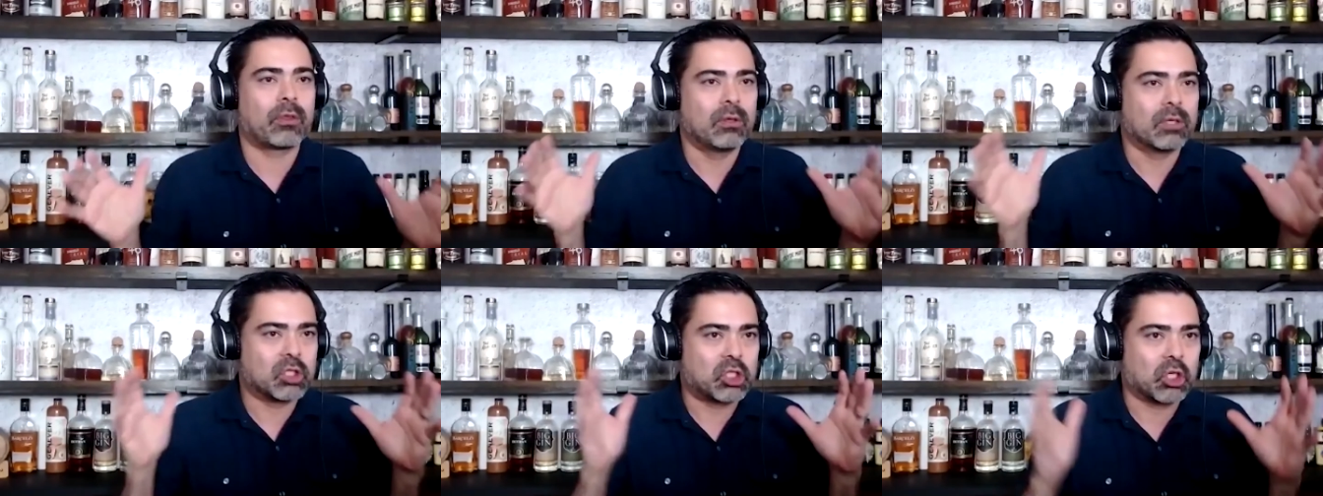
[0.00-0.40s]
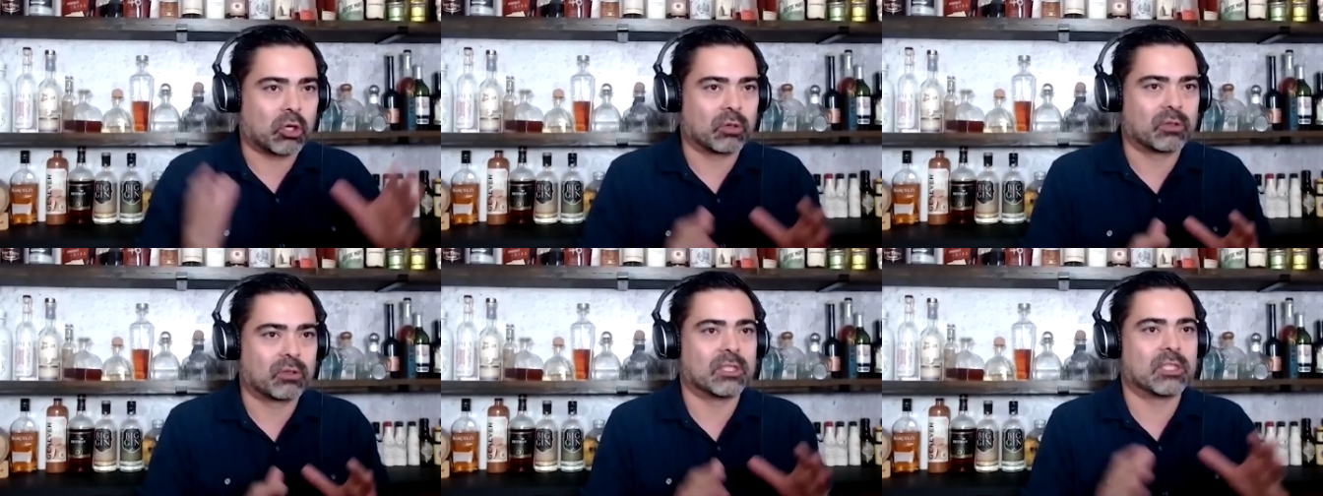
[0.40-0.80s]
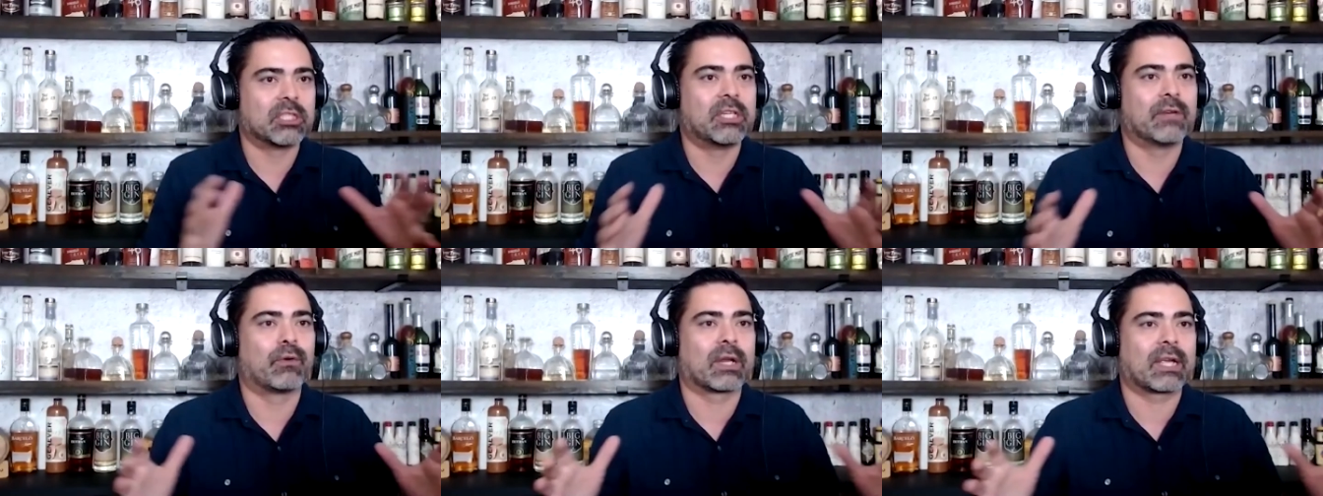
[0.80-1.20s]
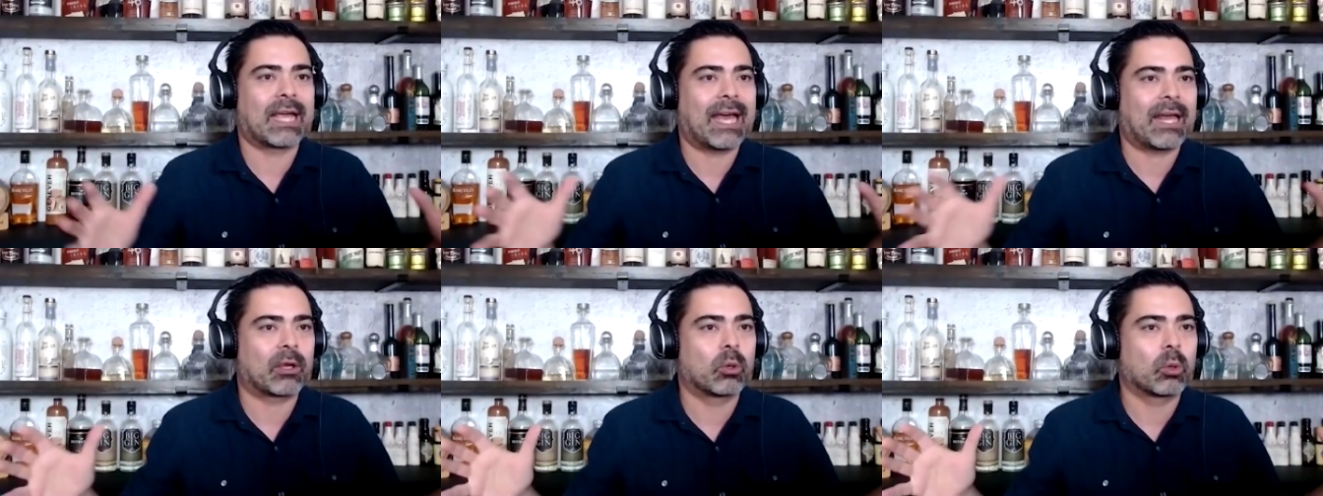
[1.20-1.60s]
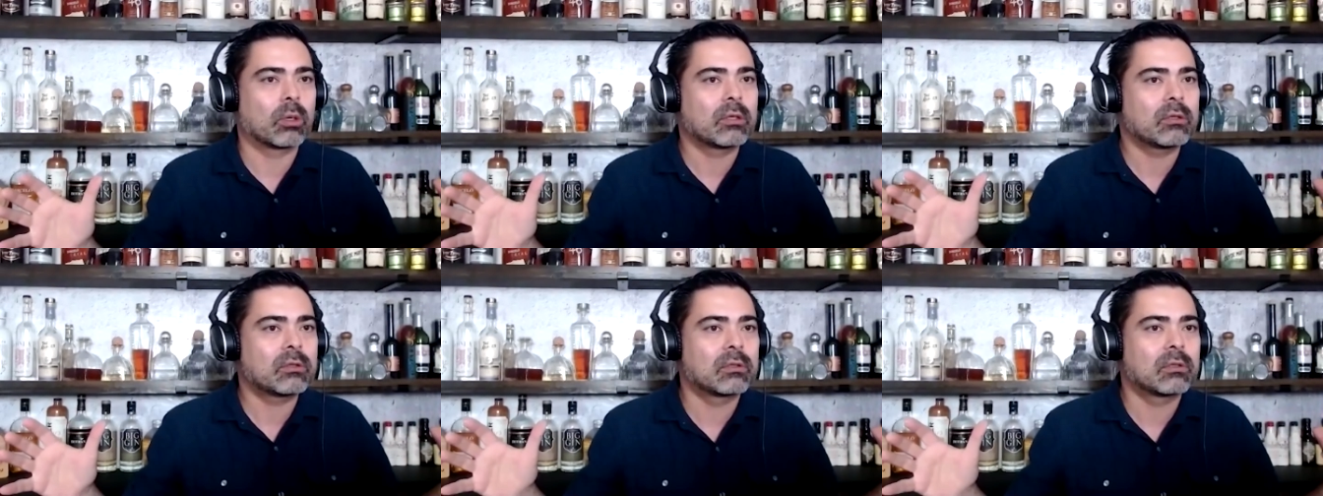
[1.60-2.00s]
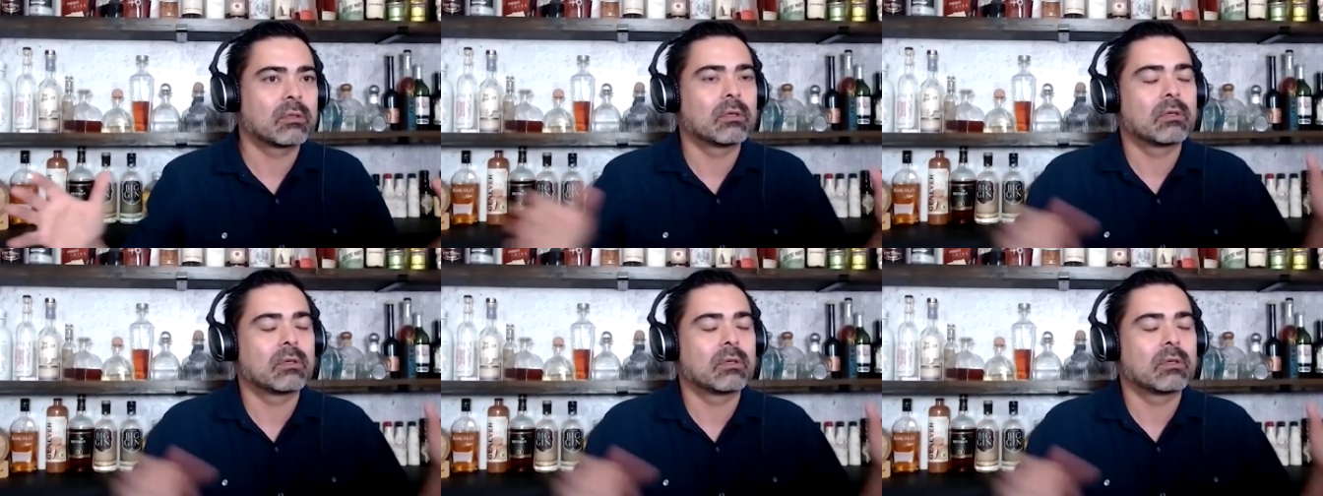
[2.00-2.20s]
sugars into different categories?